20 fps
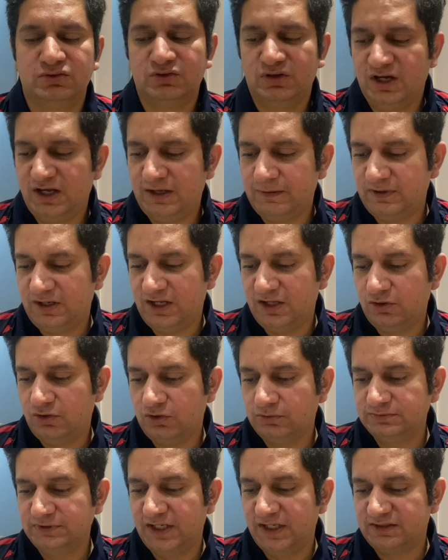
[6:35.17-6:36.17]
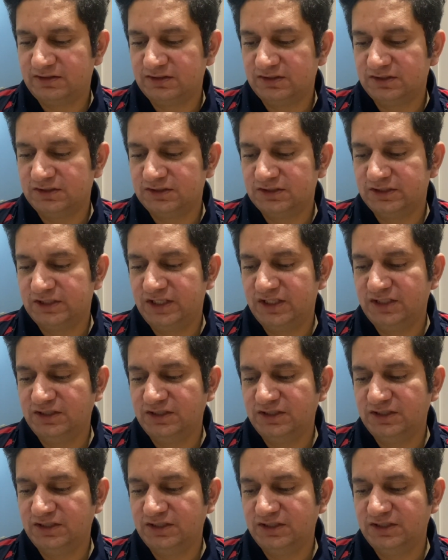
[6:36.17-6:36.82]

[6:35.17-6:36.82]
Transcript: So I hope that the